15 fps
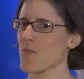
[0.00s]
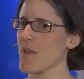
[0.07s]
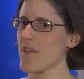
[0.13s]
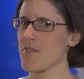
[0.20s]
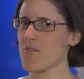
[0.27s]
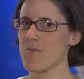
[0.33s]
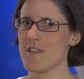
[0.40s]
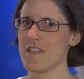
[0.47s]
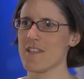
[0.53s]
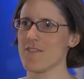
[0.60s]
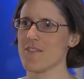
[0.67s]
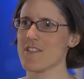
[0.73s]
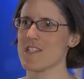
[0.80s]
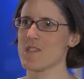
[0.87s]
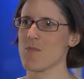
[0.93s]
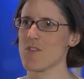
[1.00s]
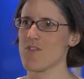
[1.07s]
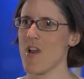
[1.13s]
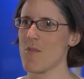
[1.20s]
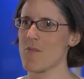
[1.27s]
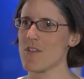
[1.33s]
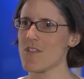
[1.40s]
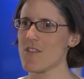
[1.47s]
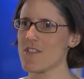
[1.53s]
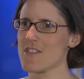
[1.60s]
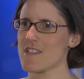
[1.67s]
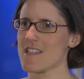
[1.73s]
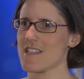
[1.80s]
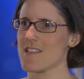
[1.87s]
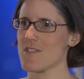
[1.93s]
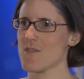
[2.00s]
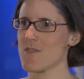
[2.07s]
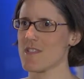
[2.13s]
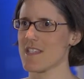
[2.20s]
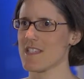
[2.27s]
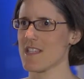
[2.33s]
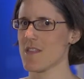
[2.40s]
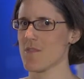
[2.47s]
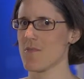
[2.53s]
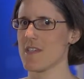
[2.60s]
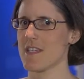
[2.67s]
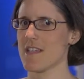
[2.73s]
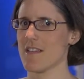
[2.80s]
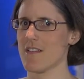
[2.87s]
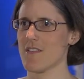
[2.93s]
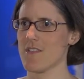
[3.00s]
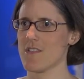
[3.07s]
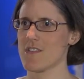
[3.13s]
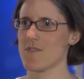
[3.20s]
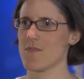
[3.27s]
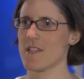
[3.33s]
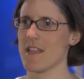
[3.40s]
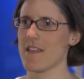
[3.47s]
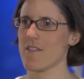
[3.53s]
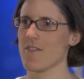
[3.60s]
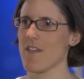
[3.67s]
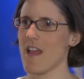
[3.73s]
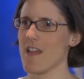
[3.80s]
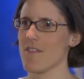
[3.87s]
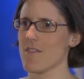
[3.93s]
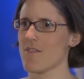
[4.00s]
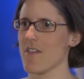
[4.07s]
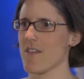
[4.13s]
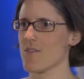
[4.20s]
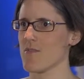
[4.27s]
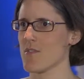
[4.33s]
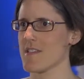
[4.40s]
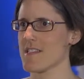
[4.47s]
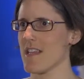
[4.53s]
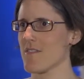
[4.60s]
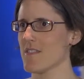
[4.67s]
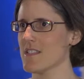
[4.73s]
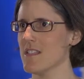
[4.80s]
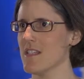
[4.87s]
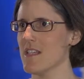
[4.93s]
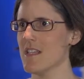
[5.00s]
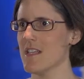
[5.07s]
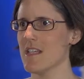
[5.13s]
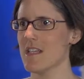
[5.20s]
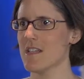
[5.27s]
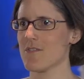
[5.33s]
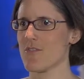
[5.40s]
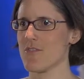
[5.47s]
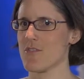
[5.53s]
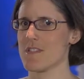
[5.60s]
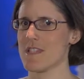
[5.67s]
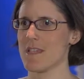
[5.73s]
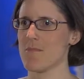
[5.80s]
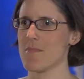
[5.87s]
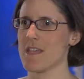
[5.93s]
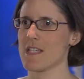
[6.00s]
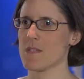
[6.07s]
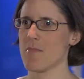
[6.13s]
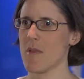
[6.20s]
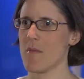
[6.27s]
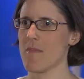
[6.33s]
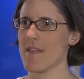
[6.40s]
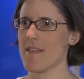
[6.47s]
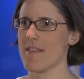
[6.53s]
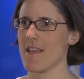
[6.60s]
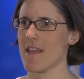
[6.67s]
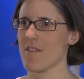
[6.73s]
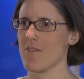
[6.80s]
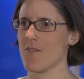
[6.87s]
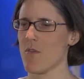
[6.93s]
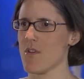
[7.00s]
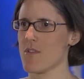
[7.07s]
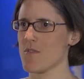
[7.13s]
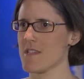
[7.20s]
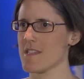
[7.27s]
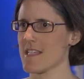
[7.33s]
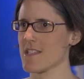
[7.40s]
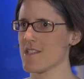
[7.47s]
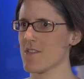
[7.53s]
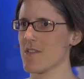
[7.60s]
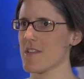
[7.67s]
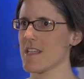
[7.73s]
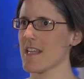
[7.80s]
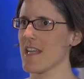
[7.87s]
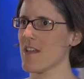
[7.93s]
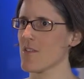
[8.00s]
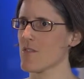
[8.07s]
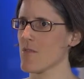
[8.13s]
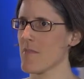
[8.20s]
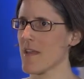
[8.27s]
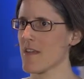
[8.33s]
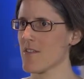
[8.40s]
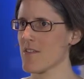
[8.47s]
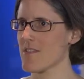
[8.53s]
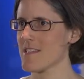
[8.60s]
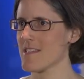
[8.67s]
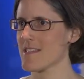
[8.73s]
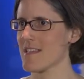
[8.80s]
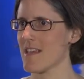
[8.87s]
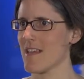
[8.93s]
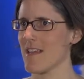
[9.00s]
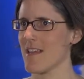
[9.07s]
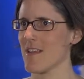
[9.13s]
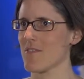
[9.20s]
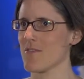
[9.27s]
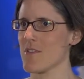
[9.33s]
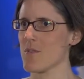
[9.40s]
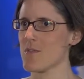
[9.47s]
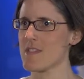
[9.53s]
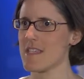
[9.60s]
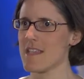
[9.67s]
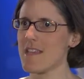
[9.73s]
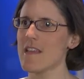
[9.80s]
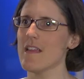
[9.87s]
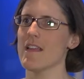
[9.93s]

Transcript: we have three different spectrometers at 263 gigahertz, 395, and 527 for DNP experiments at 400, 600, and 800 megahertz uh, frequency.